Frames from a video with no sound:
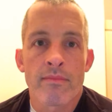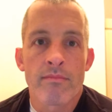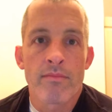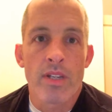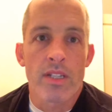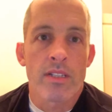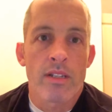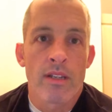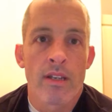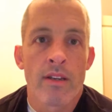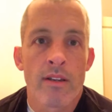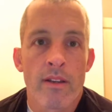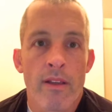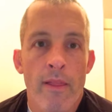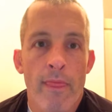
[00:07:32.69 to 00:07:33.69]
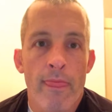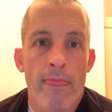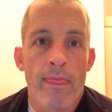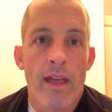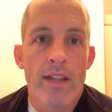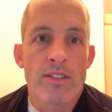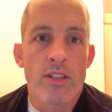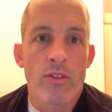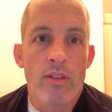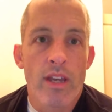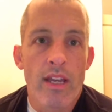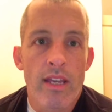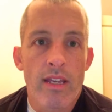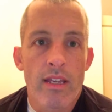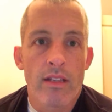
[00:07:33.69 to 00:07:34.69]
But that's
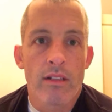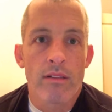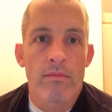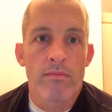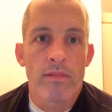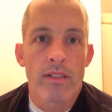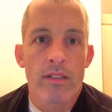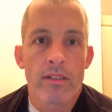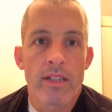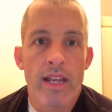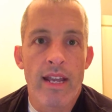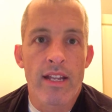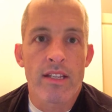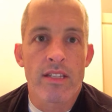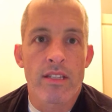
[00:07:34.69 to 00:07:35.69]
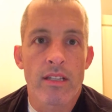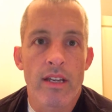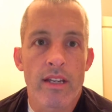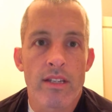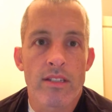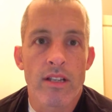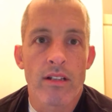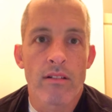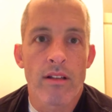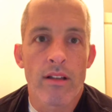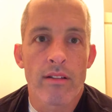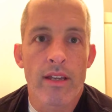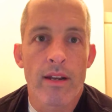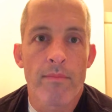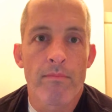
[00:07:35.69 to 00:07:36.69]
okay. He'll enhance likes.
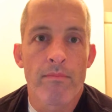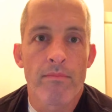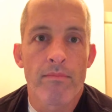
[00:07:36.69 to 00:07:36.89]
I'll get up.